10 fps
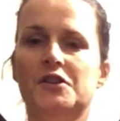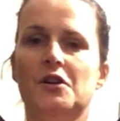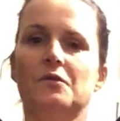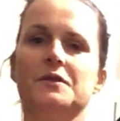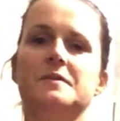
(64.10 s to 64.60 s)
your
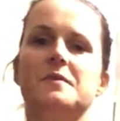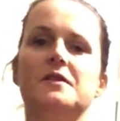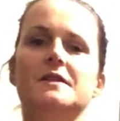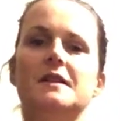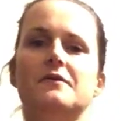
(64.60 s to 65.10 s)
shoulders
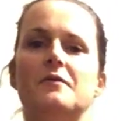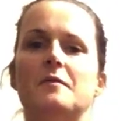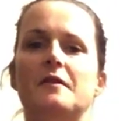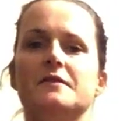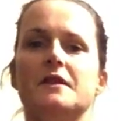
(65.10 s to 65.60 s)
because then it
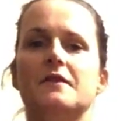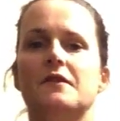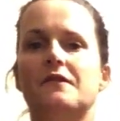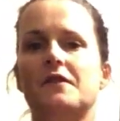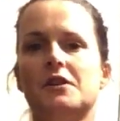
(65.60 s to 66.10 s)
removes any
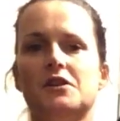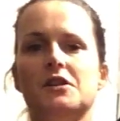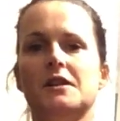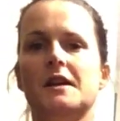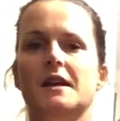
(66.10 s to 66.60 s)
of the
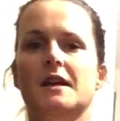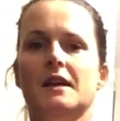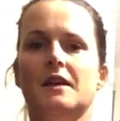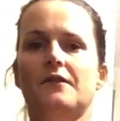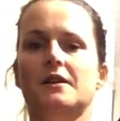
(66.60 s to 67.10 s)
friction,
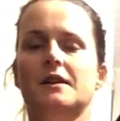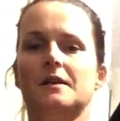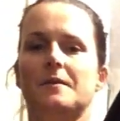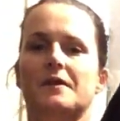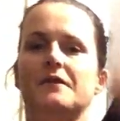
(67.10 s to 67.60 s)
give it a
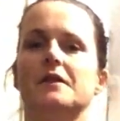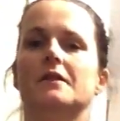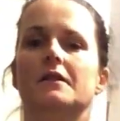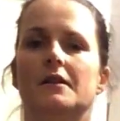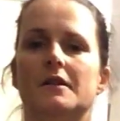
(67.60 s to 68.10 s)
little bit of
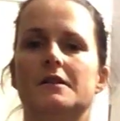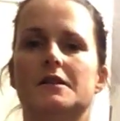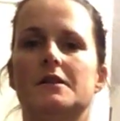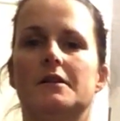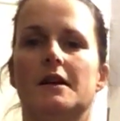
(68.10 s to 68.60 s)
a
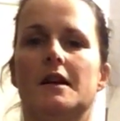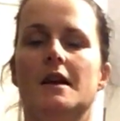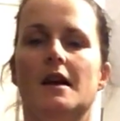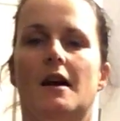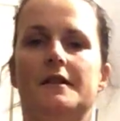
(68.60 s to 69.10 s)
tug
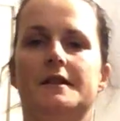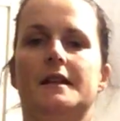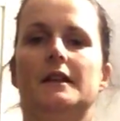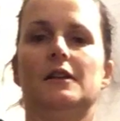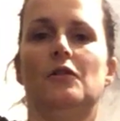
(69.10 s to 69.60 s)
and
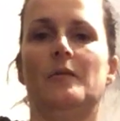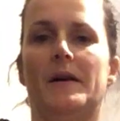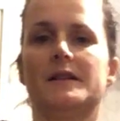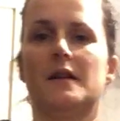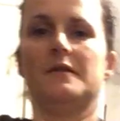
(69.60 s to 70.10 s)
settle it all
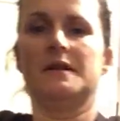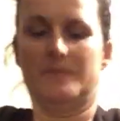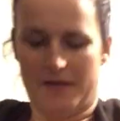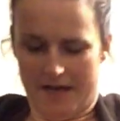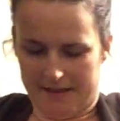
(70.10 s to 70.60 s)
back down
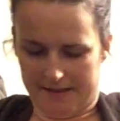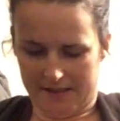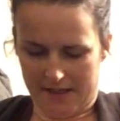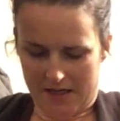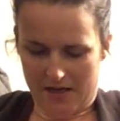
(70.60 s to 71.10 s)
into
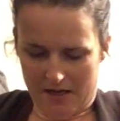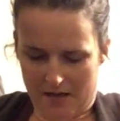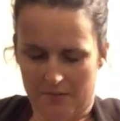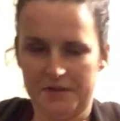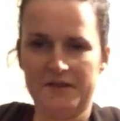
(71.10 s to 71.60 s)
place.
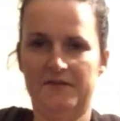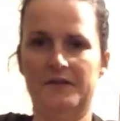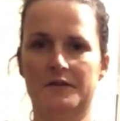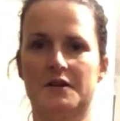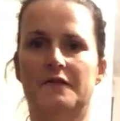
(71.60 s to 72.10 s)
Once it
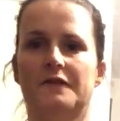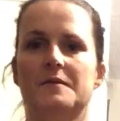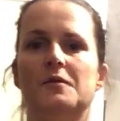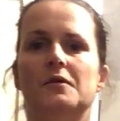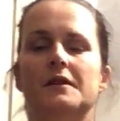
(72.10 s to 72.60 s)
feels
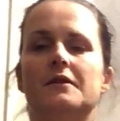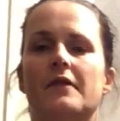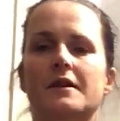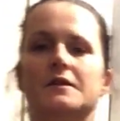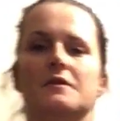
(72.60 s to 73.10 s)
comfortable and the
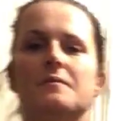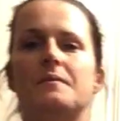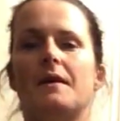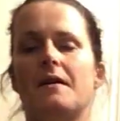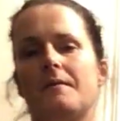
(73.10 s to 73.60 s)
right sort
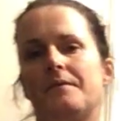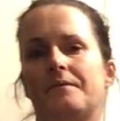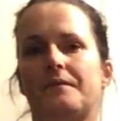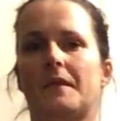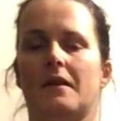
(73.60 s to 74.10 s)
of
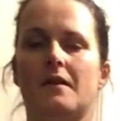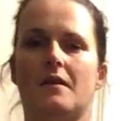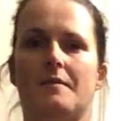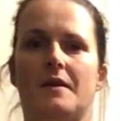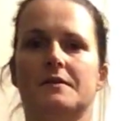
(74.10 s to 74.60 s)

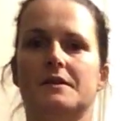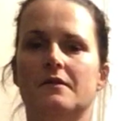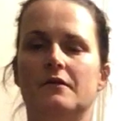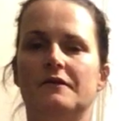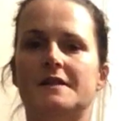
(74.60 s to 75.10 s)
amount
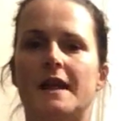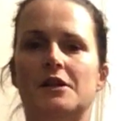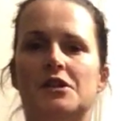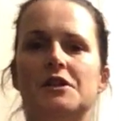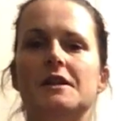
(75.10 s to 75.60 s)
of
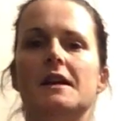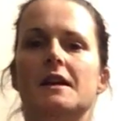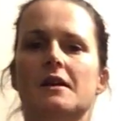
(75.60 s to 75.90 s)
tension,